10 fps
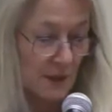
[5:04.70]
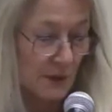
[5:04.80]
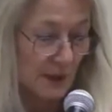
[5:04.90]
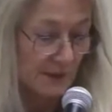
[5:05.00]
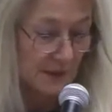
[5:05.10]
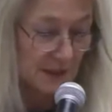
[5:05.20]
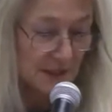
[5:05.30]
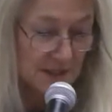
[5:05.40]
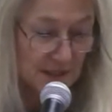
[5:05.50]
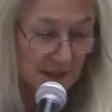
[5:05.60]
and their
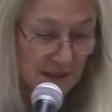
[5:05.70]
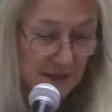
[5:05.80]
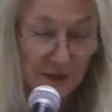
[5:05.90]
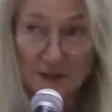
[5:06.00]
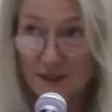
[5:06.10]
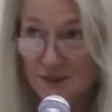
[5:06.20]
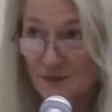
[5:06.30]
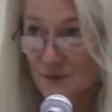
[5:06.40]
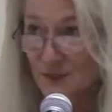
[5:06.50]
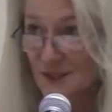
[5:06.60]
authenticity. So
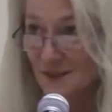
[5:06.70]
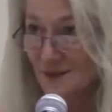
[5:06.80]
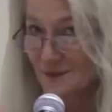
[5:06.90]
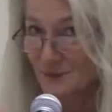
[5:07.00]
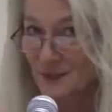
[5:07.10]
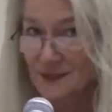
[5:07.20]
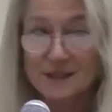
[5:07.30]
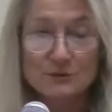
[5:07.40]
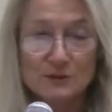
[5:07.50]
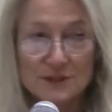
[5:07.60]
that was a real
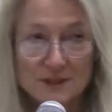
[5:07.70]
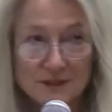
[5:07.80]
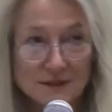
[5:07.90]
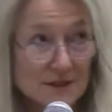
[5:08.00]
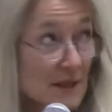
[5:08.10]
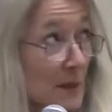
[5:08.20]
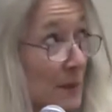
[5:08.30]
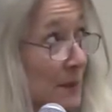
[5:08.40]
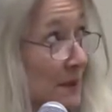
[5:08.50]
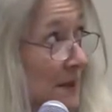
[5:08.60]
interesting
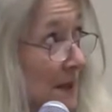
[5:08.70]
example